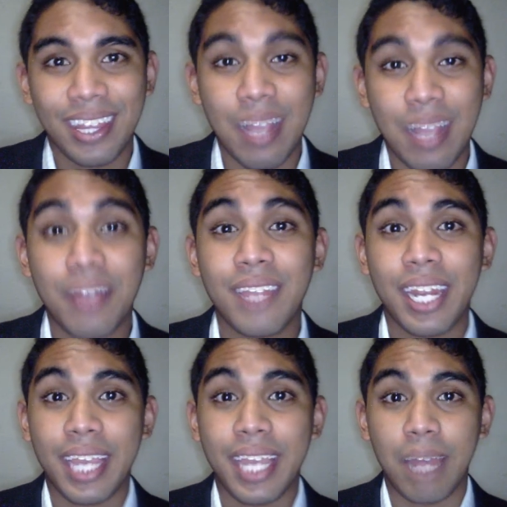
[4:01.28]
I'm going to say
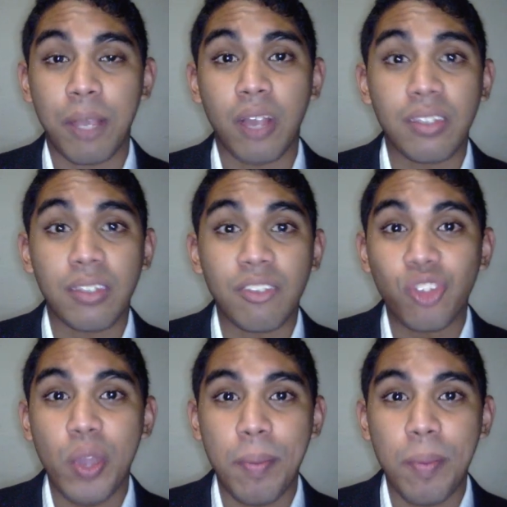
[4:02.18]
that again because this is
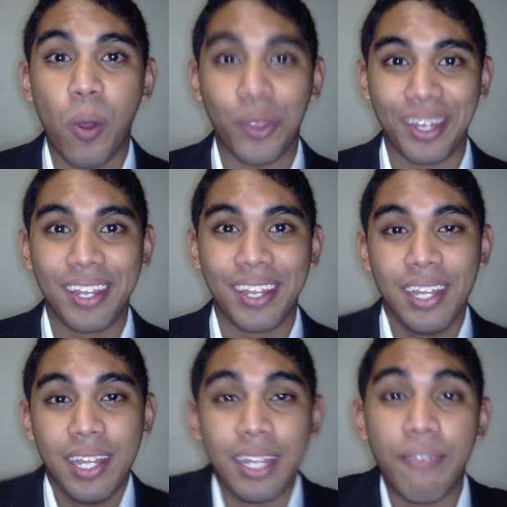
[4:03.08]
so important.
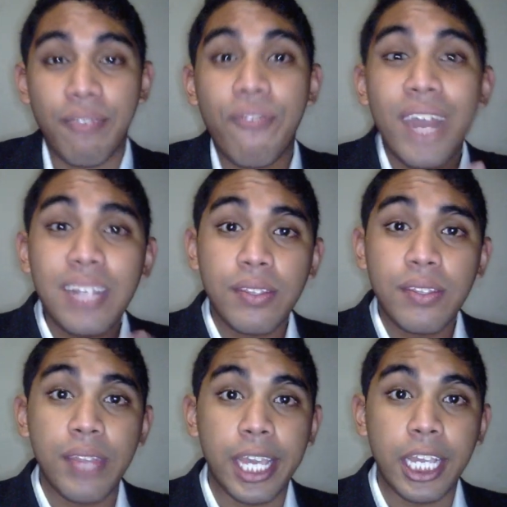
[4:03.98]
The first
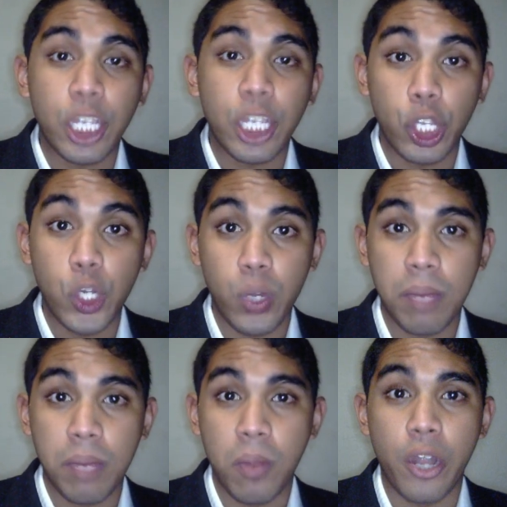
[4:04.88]
thing you do in
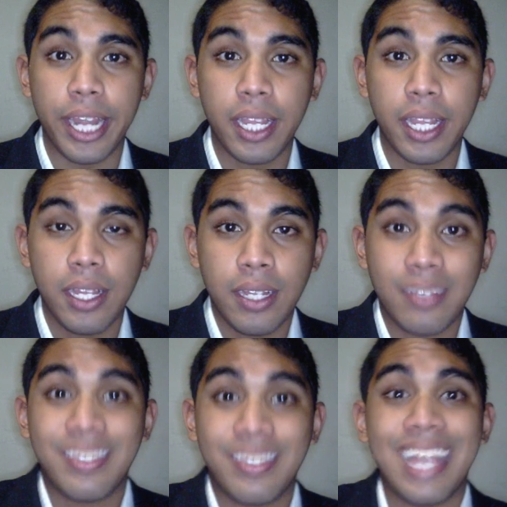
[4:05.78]
the morning
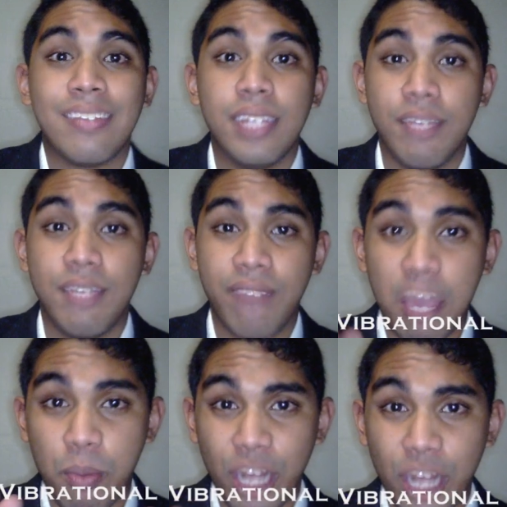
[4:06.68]
sets the
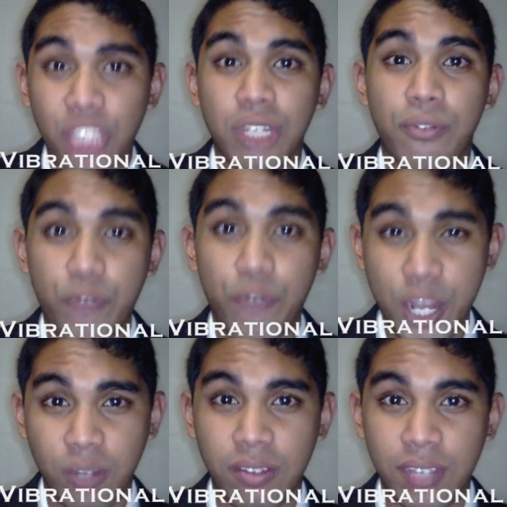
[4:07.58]
vibrational
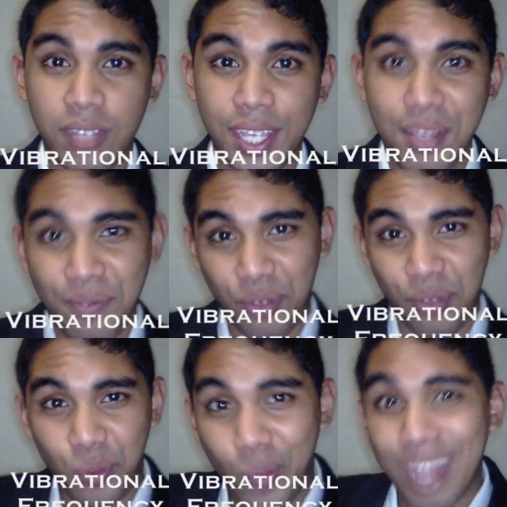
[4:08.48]
frequency for
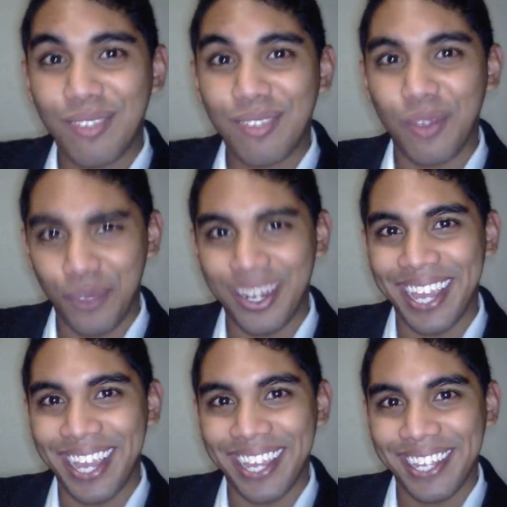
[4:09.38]
the rest of your day.